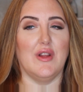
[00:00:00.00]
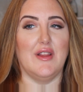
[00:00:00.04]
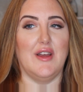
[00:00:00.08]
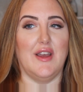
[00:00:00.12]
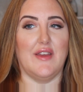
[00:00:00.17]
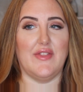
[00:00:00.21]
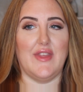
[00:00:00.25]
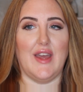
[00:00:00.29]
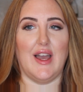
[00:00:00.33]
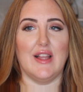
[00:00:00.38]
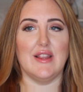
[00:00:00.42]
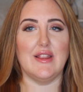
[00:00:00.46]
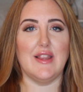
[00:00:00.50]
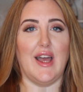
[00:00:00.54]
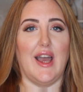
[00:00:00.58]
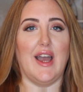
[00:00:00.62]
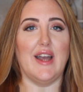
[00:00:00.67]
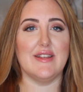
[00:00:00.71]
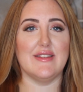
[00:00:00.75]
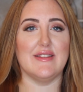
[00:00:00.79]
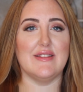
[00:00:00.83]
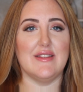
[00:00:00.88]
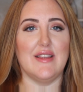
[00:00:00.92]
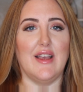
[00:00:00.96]
like that
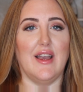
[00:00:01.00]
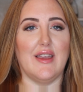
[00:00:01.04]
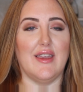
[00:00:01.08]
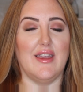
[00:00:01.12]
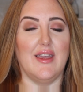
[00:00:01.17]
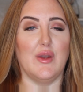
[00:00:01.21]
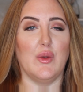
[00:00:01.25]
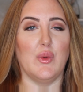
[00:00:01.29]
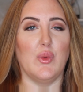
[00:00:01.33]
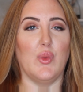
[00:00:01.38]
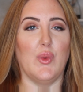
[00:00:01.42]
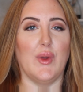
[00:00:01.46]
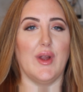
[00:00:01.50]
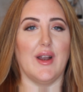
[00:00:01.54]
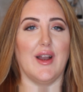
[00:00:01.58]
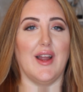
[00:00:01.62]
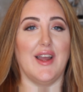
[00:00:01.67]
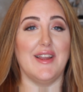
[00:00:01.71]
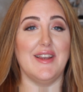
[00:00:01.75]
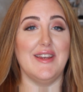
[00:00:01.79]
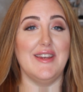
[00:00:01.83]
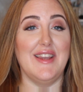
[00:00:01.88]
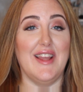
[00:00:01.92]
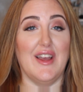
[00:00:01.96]
last second where
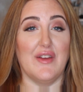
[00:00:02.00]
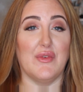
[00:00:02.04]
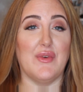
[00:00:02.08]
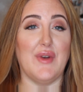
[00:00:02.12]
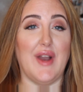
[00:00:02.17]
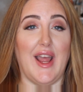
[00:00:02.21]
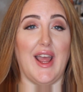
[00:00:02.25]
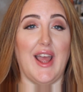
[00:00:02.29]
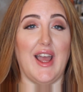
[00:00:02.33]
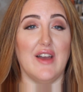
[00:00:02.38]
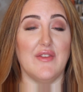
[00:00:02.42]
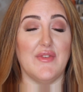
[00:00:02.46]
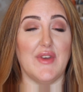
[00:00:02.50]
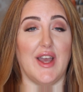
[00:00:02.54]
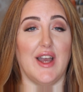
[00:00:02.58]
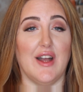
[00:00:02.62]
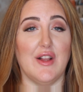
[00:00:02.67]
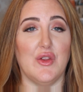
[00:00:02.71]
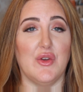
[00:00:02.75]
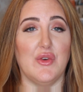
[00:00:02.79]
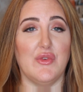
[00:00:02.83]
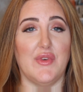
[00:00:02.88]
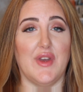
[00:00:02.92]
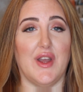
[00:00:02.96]
I never have
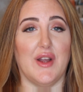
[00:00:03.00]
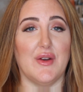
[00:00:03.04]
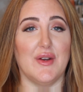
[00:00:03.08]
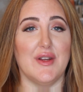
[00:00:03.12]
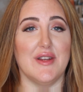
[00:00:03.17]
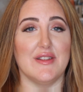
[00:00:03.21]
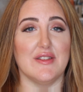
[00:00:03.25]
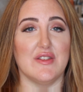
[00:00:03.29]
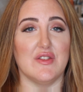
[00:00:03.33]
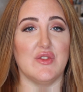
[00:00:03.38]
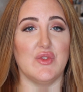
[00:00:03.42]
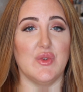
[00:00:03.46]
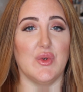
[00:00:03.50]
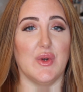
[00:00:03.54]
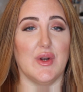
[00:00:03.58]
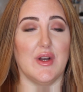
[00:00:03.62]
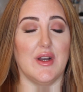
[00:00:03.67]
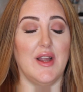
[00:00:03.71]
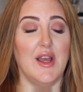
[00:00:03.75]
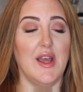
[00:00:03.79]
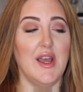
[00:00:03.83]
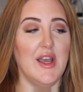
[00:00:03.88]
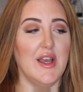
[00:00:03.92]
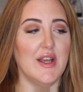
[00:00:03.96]
aloe vera in
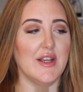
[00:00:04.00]
store.